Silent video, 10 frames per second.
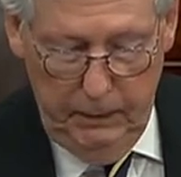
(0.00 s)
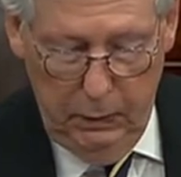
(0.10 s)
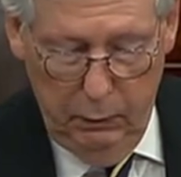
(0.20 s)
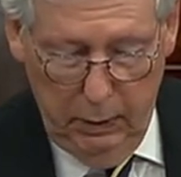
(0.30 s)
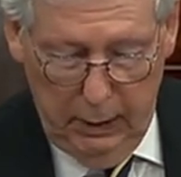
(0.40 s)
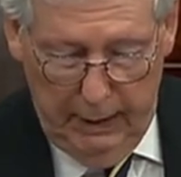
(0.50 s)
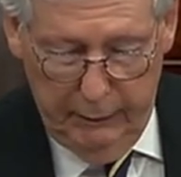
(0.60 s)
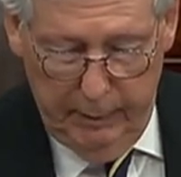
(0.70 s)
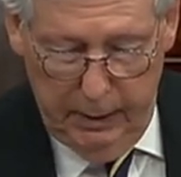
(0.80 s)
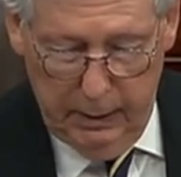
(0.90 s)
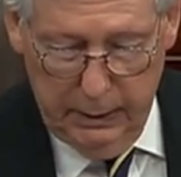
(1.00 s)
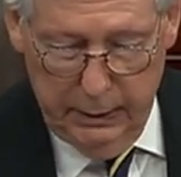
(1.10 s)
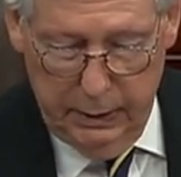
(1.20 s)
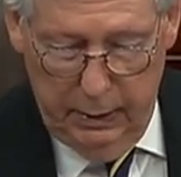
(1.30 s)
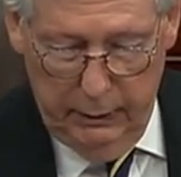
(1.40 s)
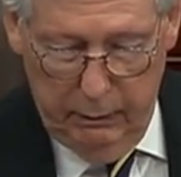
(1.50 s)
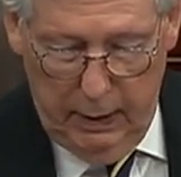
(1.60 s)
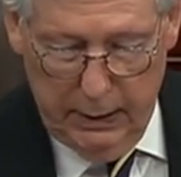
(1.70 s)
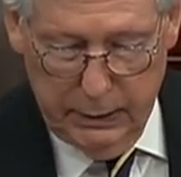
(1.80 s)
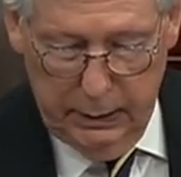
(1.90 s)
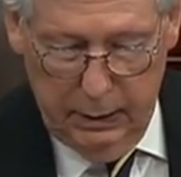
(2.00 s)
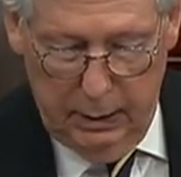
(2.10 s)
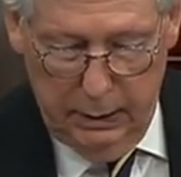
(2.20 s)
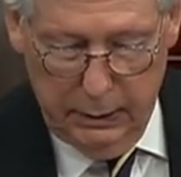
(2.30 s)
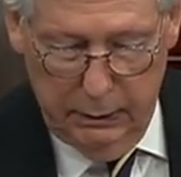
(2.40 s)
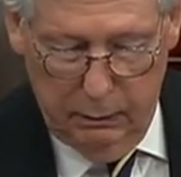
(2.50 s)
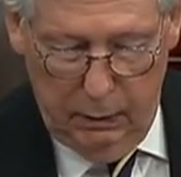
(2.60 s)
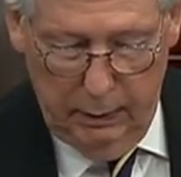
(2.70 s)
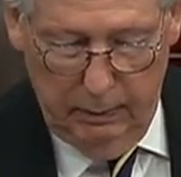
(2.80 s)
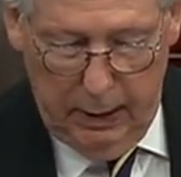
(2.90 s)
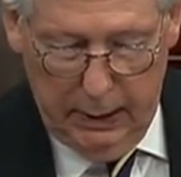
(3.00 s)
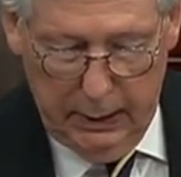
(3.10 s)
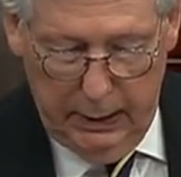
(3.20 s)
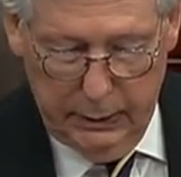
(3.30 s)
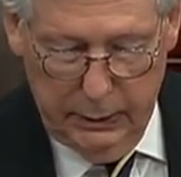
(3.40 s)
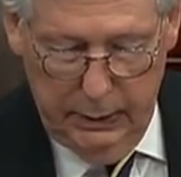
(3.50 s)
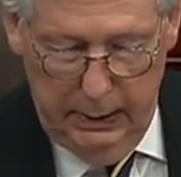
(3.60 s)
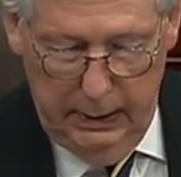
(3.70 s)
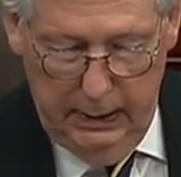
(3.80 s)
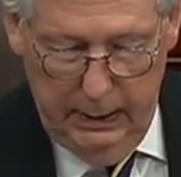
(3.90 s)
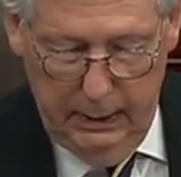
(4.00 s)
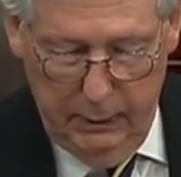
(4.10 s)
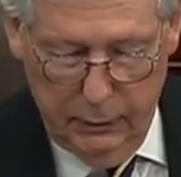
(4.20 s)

Real-life Americans know that rising costs and rolling blackouts are